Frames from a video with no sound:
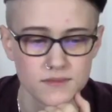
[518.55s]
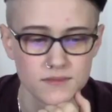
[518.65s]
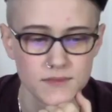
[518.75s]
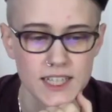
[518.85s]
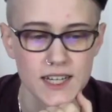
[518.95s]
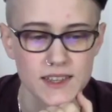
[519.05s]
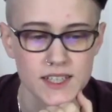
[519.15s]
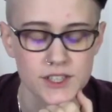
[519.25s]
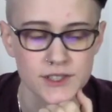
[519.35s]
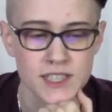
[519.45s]
Yeah, that
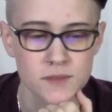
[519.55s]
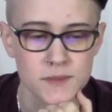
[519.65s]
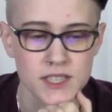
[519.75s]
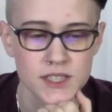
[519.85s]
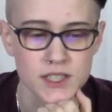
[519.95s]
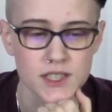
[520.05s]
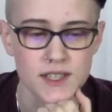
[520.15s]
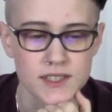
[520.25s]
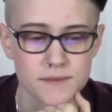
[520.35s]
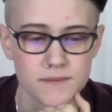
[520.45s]
strikes me as
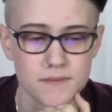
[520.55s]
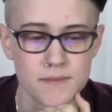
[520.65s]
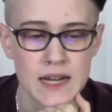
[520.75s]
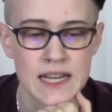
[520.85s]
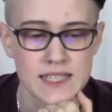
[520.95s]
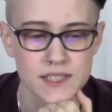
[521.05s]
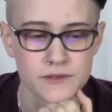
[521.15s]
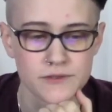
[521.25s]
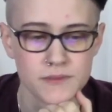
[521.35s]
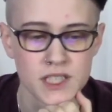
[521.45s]
a
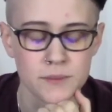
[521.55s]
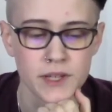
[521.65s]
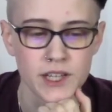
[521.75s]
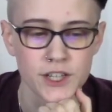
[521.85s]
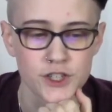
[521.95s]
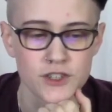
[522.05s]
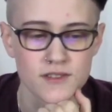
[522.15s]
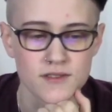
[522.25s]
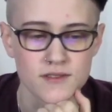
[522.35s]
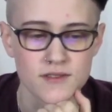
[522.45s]
massive
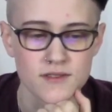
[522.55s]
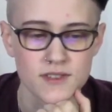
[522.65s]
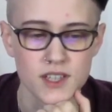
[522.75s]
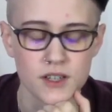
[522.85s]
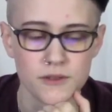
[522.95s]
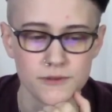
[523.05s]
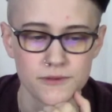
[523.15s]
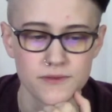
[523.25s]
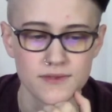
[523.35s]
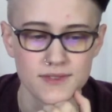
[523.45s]
manipulation of
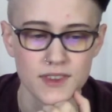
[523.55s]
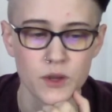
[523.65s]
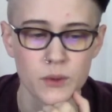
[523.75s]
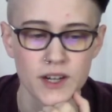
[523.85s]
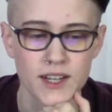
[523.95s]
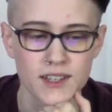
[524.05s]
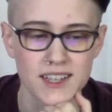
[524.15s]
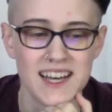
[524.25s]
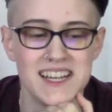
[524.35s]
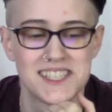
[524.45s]
the working
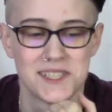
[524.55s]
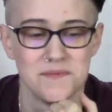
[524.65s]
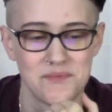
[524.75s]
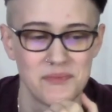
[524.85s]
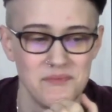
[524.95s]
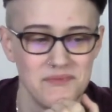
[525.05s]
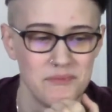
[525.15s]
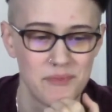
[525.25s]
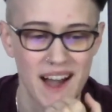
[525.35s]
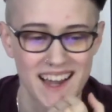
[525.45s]
class
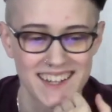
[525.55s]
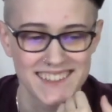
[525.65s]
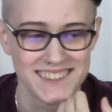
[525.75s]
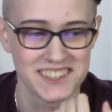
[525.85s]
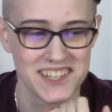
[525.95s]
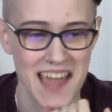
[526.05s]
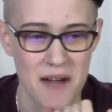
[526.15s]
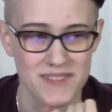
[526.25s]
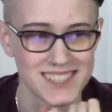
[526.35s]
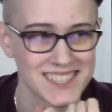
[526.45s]
by
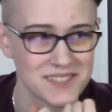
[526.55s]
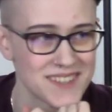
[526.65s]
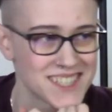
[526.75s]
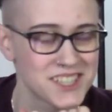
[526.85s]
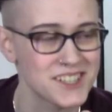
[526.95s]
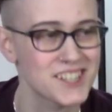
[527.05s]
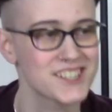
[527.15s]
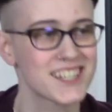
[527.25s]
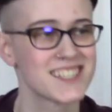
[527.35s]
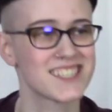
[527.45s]
capitalism as a structure,
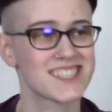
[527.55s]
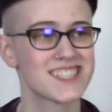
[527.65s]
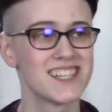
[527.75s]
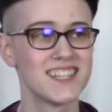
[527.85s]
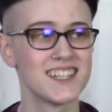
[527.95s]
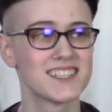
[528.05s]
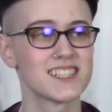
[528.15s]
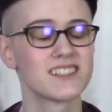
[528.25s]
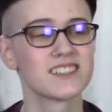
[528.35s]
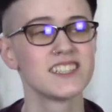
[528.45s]
because it's
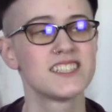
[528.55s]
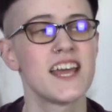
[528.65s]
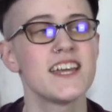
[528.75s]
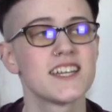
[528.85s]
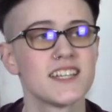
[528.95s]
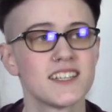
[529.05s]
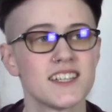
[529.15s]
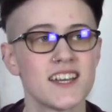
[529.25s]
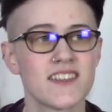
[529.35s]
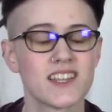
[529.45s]
literally taking
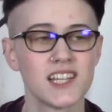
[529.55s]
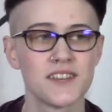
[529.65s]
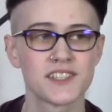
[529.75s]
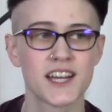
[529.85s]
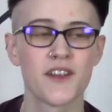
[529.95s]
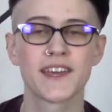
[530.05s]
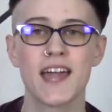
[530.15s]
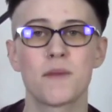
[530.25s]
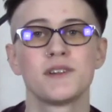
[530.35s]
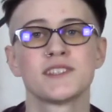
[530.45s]
the lifestyle that
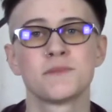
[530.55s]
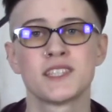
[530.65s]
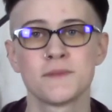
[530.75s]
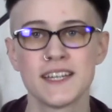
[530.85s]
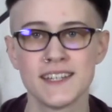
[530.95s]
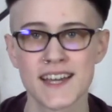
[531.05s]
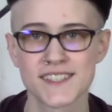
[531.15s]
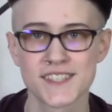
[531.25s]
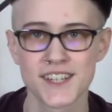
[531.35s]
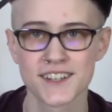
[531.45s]
capitalism has made
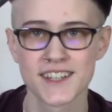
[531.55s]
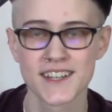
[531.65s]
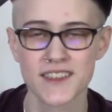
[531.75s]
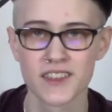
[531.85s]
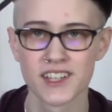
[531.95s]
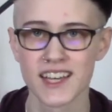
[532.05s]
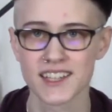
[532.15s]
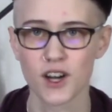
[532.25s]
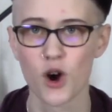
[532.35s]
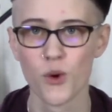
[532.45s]
necessary, the like,
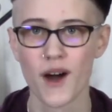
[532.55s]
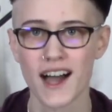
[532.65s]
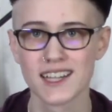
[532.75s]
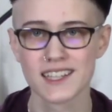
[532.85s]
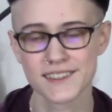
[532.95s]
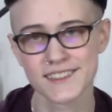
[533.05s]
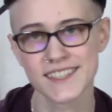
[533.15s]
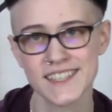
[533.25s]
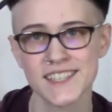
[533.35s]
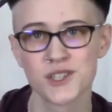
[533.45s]
oh, I literally
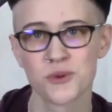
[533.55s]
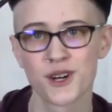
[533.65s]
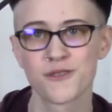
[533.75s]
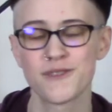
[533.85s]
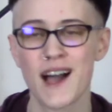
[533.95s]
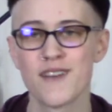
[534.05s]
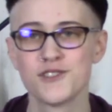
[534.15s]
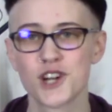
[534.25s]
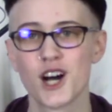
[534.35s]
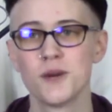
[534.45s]
need to work 5
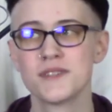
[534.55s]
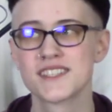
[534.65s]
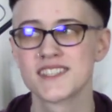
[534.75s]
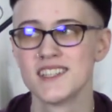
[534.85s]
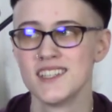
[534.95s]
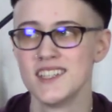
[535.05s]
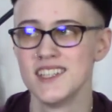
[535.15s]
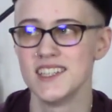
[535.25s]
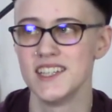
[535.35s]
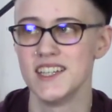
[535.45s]
jobs
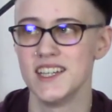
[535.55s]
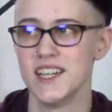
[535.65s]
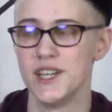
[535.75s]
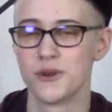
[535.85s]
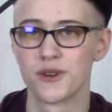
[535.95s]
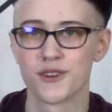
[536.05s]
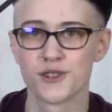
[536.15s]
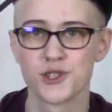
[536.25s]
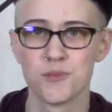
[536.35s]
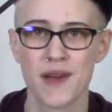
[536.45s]
in order
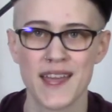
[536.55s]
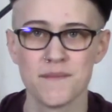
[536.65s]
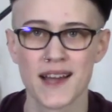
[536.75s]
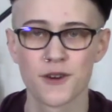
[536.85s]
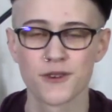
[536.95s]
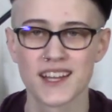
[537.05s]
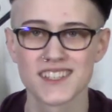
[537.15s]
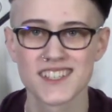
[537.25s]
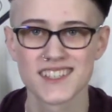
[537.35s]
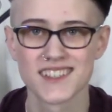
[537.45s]
to pay my
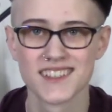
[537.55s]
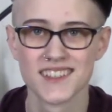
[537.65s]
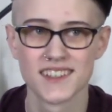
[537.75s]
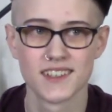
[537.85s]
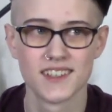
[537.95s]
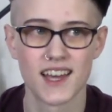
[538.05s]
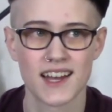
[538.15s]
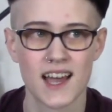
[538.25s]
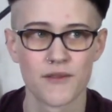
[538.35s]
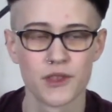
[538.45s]
rent and
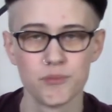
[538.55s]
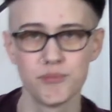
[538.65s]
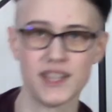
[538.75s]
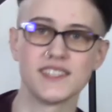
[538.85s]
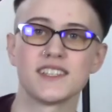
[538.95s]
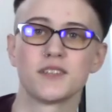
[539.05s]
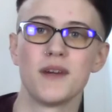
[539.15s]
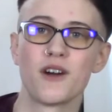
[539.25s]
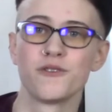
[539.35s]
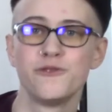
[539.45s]
have the basic
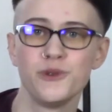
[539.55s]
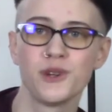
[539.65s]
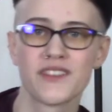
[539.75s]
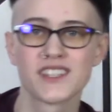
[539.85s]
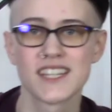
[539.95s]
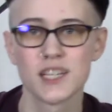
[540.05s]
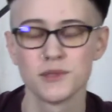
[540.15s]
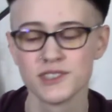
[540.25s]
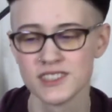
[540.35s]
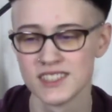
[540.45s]
amount of food on the
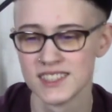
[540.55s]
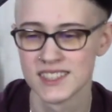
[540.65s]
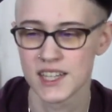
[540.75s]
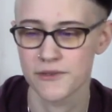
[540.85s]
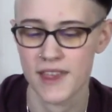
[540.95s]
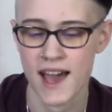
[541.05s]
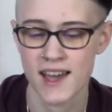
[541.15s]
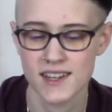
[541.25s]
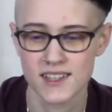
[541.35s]
table, if that.